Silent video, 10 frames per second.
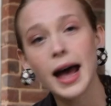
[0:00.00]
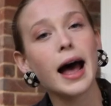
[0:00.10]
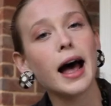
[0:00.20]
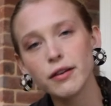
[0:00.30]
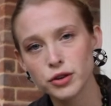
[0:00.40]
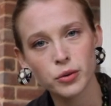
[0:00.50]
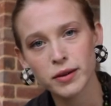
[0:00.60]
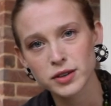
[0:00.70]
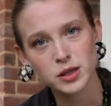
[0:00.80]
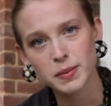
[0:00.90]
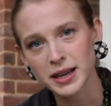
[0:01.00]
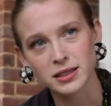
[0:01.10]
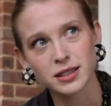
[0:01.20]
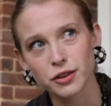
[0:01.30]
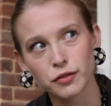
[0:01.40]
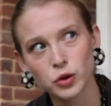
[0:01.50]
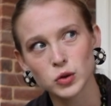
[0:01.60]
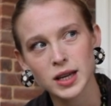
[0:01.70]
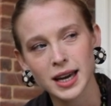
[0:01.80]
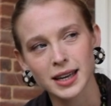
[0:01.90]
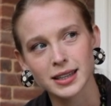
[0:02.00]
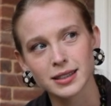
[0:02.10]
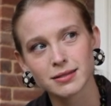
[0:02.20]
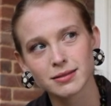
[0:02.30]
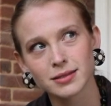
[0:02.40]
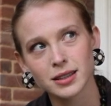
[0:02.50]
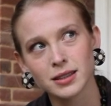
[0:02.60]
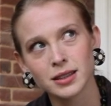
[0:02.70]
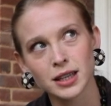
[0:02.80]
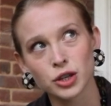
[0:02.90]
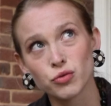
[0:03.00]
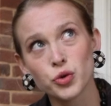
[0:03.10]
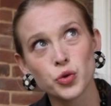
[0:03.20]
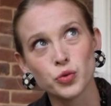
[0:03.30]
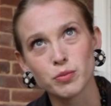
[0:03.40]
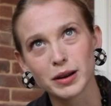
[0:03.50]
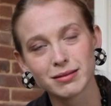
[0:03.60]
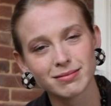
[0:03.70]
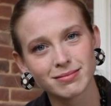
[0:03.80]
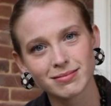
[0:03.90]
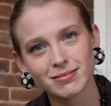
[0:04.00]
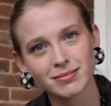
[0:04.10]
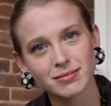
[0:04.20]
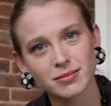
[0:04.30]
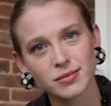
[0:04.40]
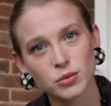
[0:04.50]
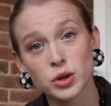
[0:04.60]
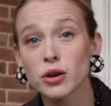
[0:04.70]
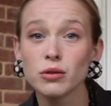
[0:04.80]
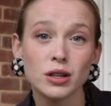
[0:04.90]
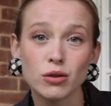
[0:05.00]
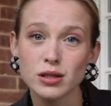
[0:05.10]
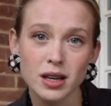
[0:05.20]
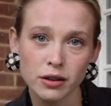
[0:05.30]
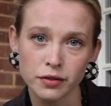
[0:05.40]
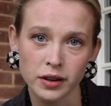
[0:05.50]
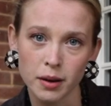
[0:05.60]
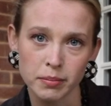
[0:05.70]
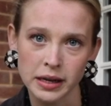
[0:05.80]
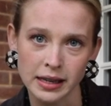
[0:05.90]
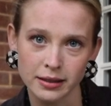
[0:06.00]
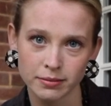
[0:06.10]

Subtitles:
have you ever spent a full day in a room with only yourself for company?